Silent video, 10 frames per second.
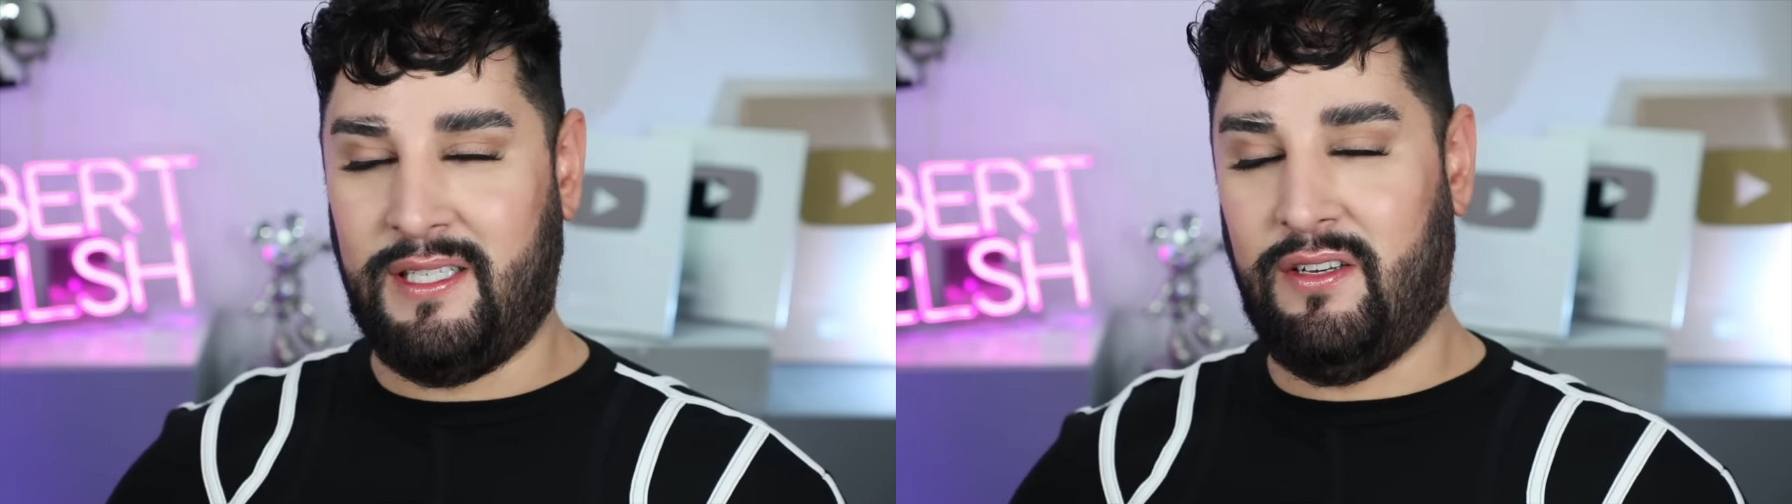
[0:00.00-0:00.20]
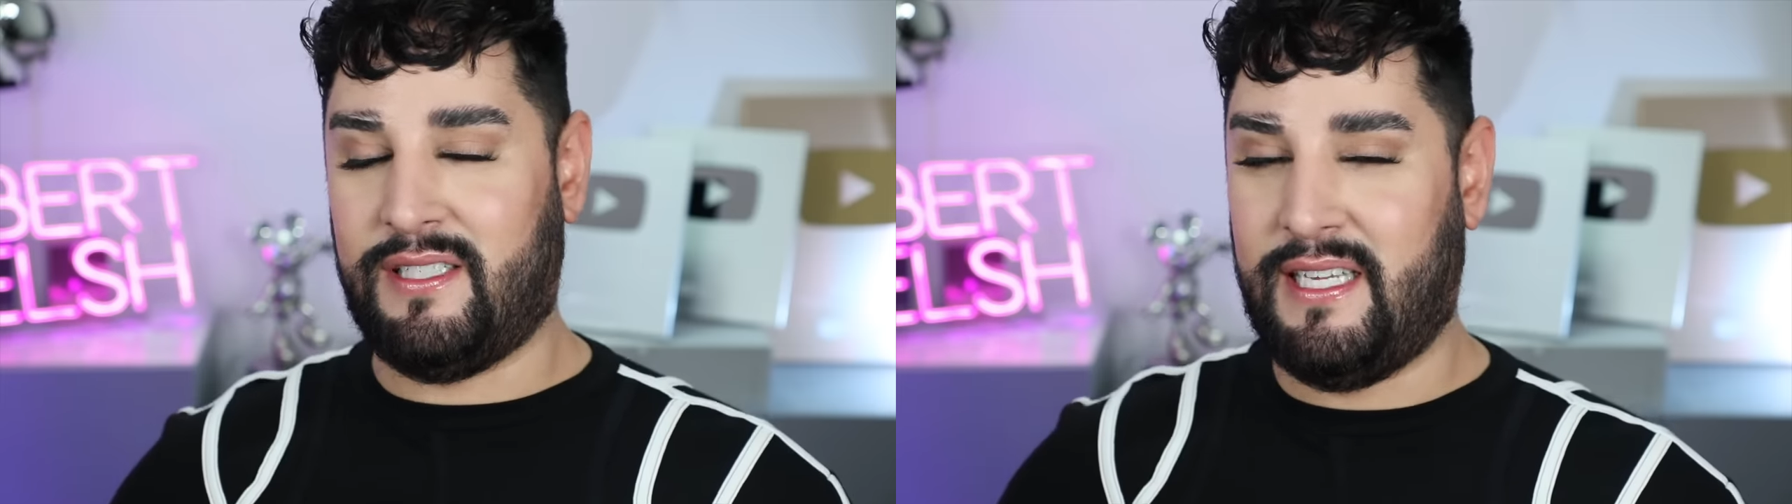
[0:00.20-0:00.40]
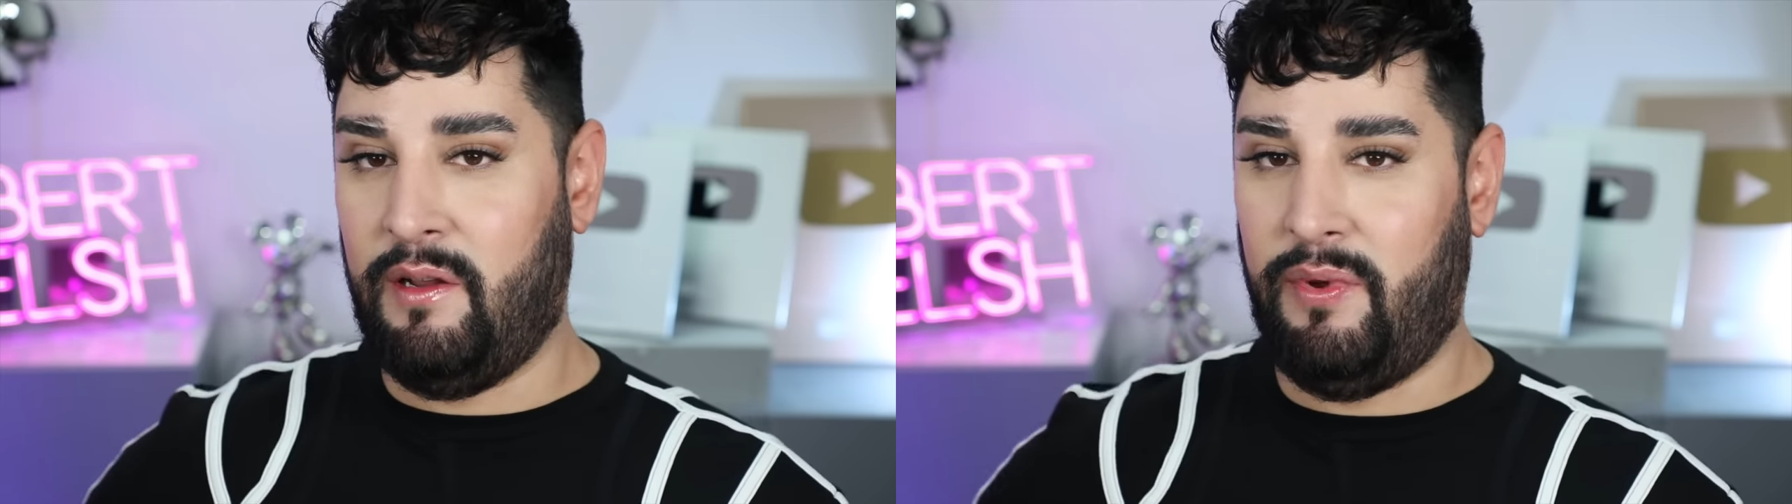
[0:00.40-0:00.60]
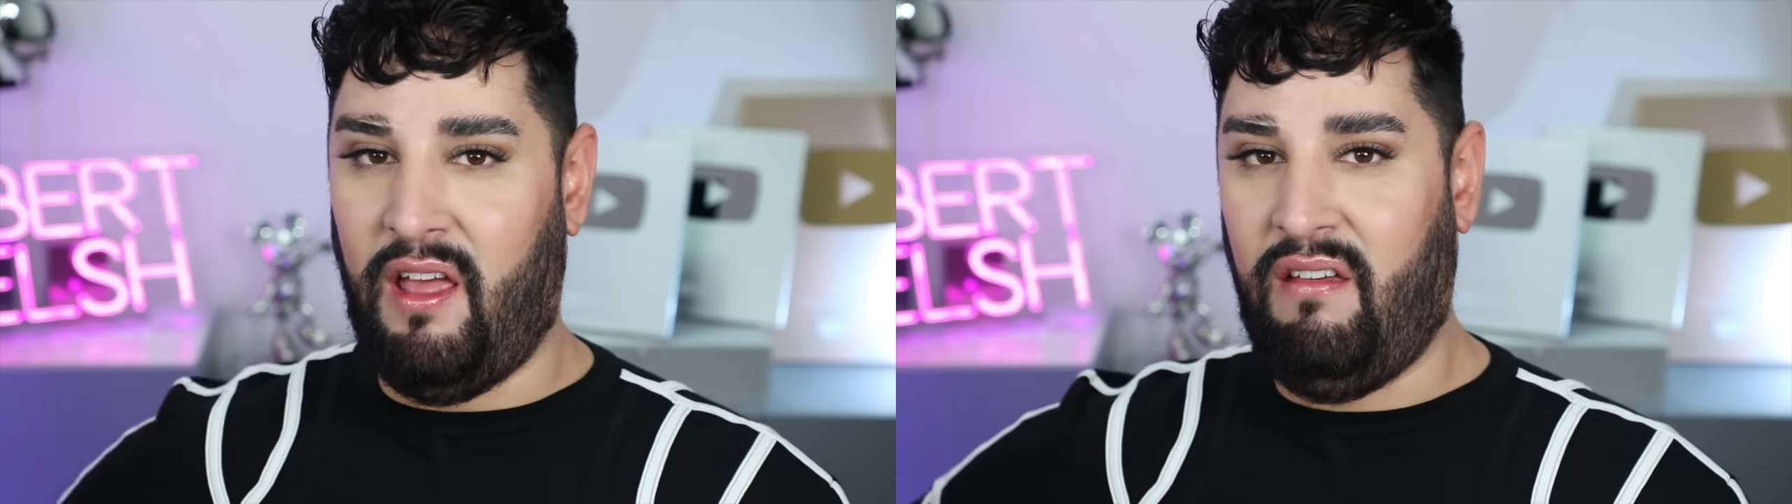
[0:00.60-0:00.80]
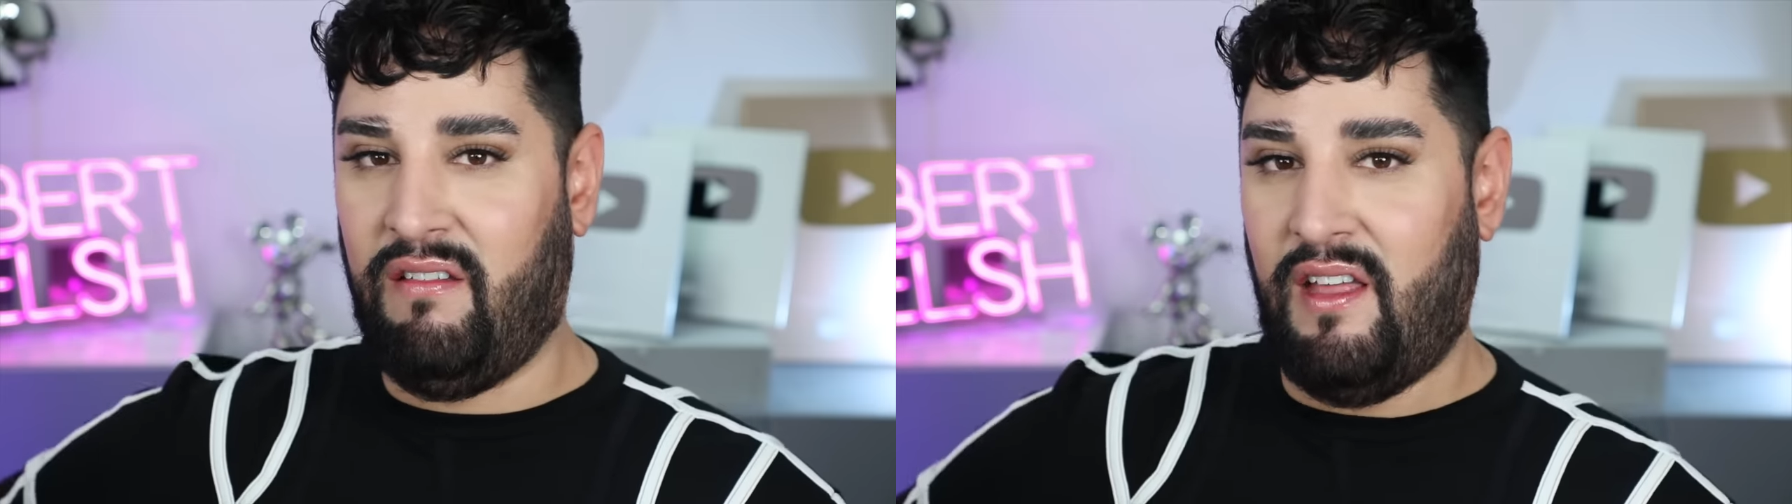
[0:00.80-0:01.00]
your skin and be
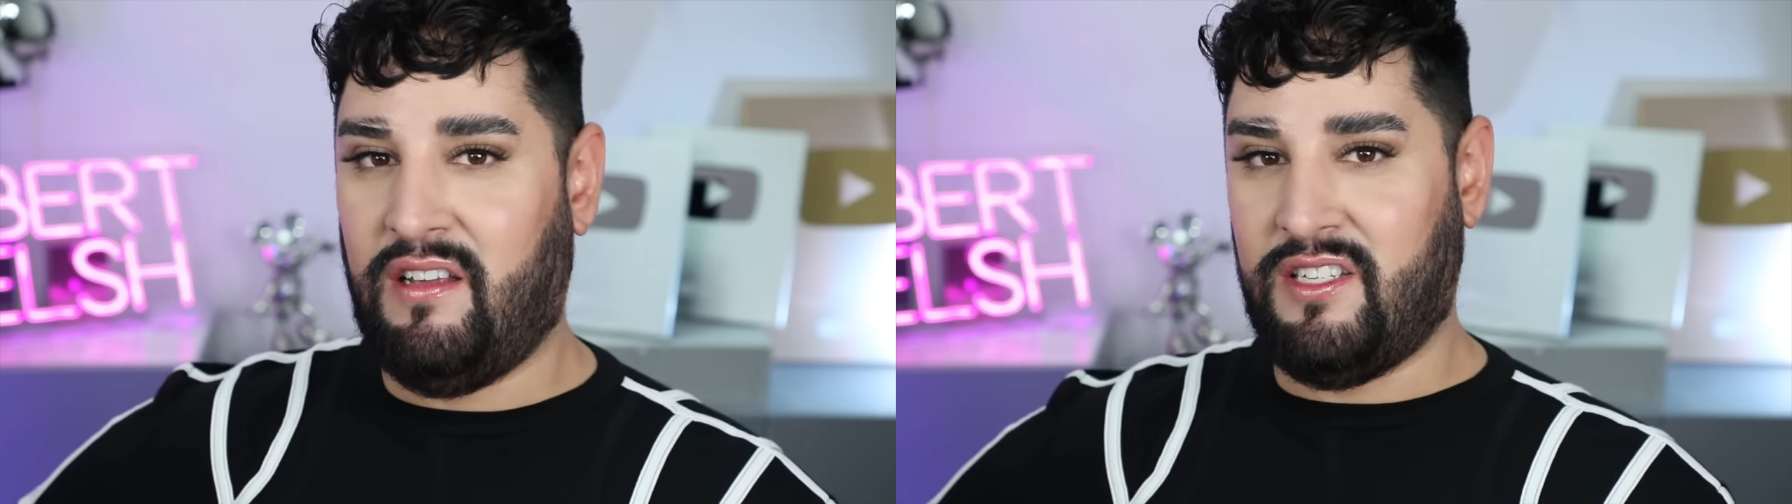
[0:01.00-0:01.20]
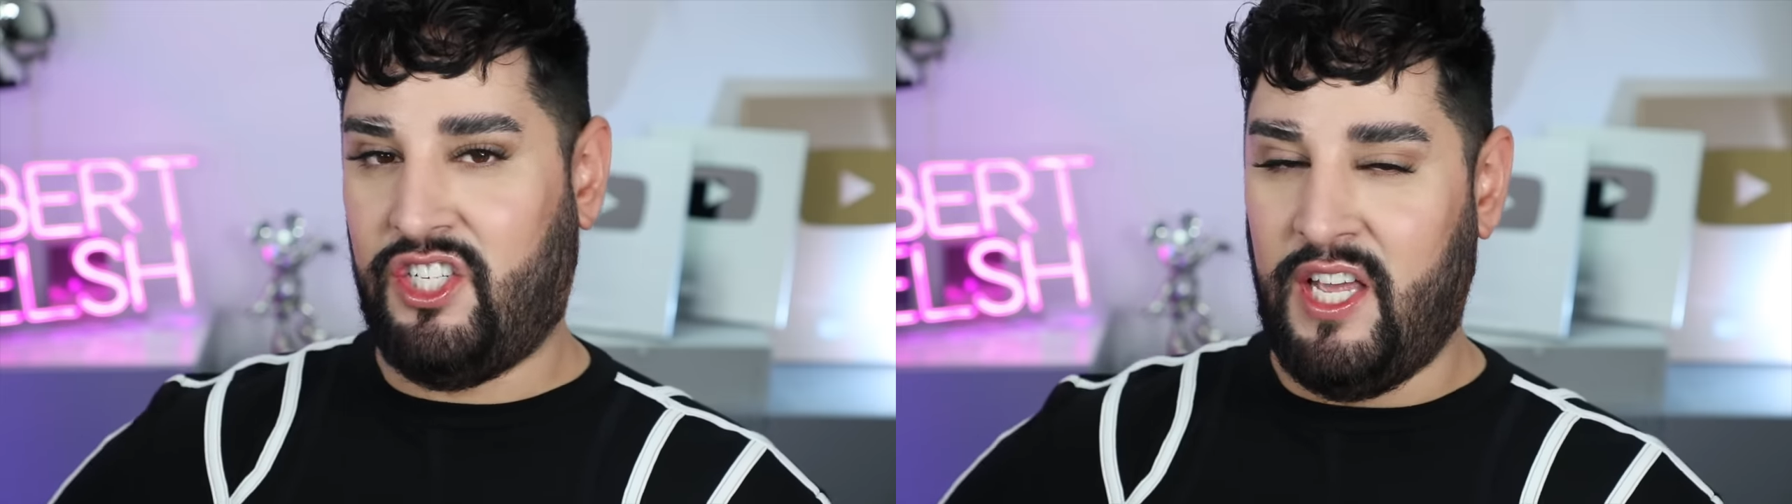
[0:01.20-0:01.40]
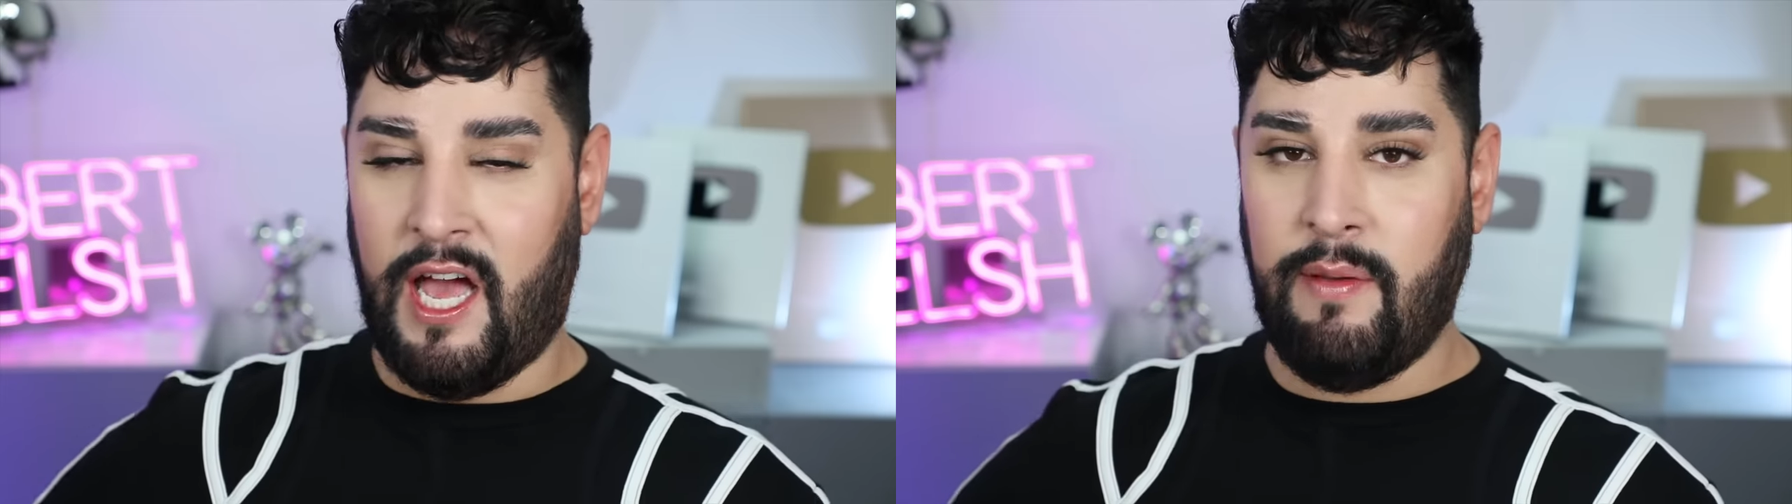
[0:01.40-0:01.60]
like, oh, that looks shit.